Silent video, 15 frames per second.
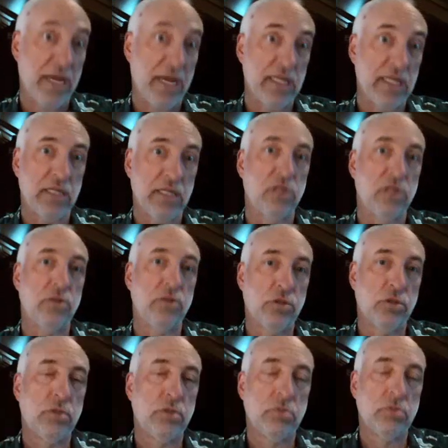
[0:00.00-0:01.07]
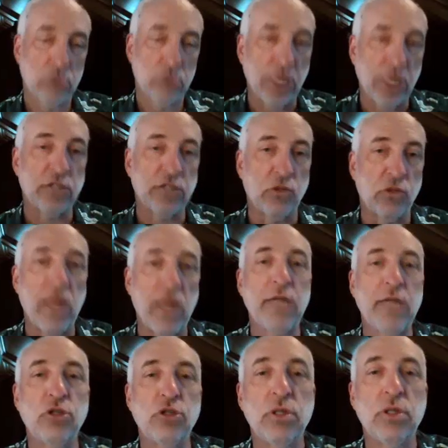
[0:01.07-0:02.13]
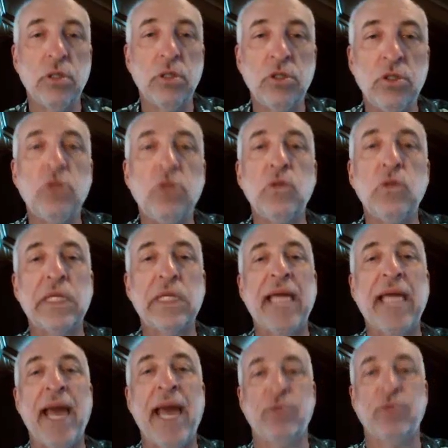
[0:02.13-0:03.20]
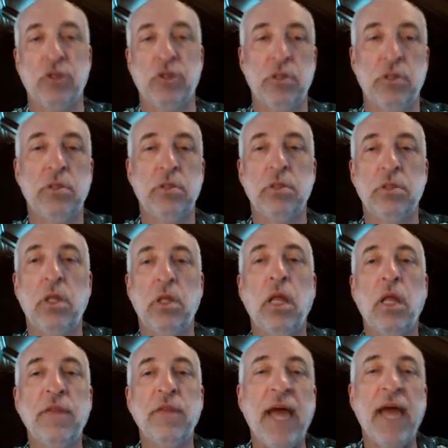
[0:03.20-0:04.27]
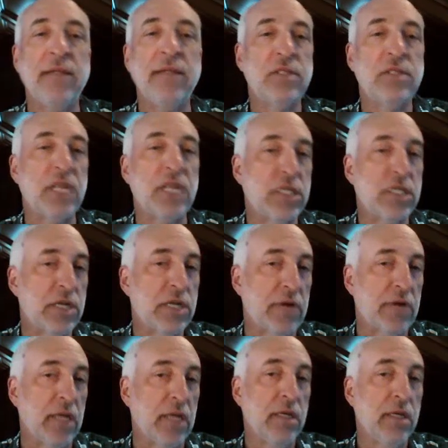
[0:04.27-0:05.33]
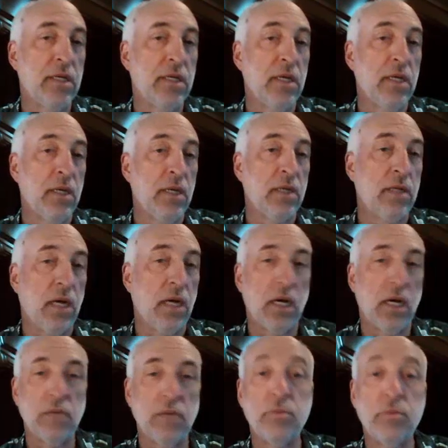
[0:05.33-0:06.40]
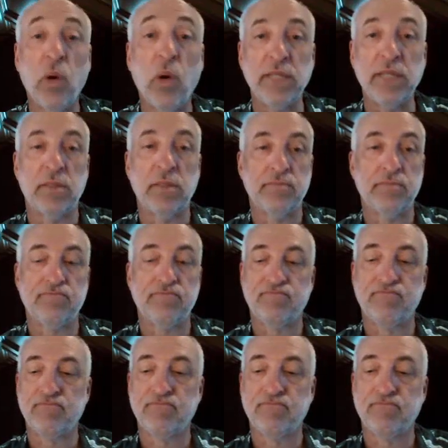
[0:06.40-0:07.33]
you may need to change the range to capture that stationary point.